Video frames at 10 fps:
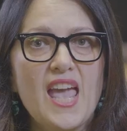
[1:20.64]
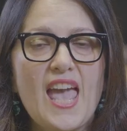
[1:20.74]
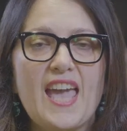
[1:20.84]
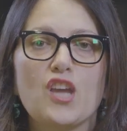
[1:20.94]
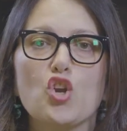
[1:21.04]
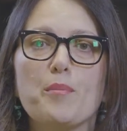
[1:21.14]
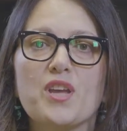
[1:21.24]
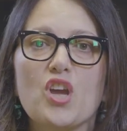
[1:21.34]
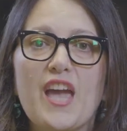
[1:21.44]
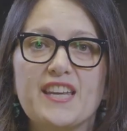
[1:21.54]

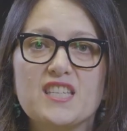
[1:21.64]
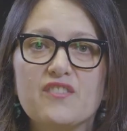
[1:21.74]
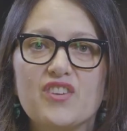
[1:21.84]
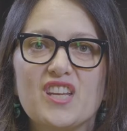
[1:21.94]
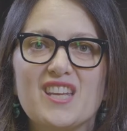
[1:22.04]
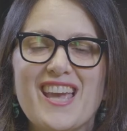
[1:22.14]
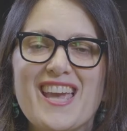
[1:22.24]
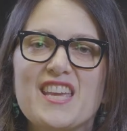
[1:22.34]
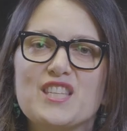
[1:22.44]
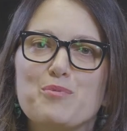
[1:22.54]
Economic activity
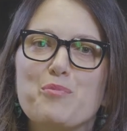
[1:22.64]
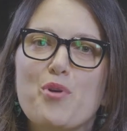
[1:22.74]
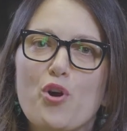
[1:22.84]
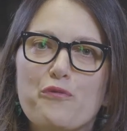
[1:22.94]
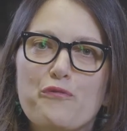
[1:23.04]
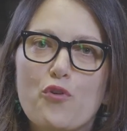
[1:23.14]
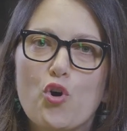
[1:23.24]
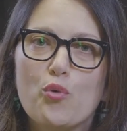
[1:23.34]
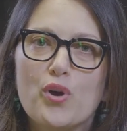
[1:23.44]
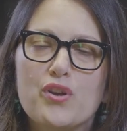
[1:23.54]
is propelled
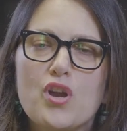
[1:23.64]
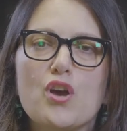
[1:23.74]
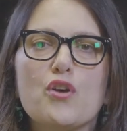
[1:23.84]
forward